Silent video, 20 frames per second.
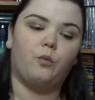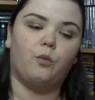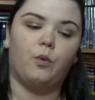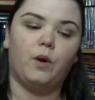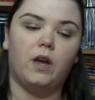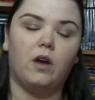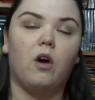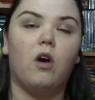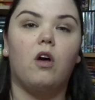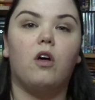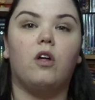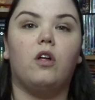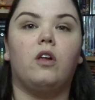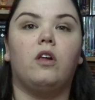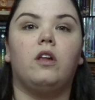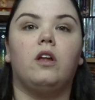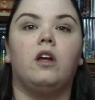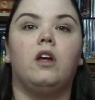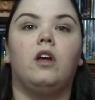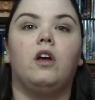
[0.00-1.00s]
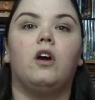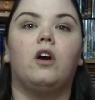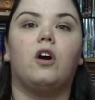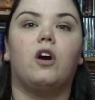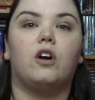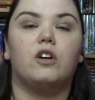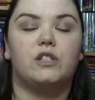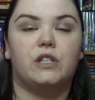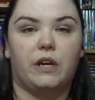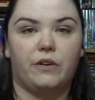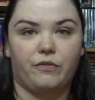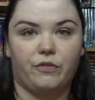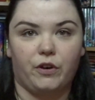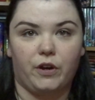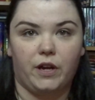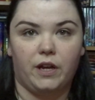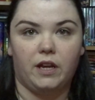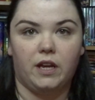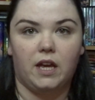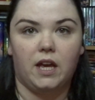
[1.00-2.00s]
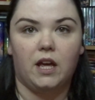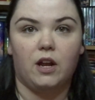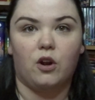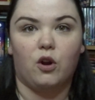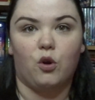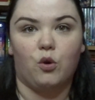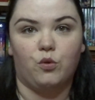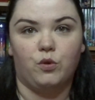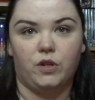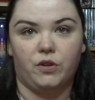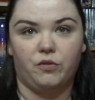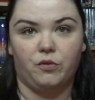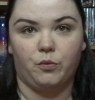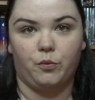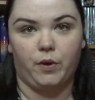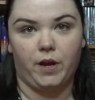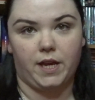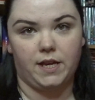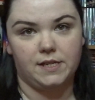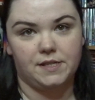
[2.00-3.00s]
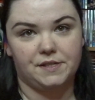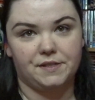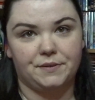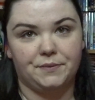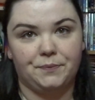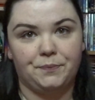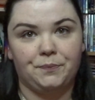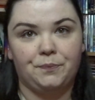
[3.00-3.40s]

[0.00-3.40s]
We all are suffering in our own different ways.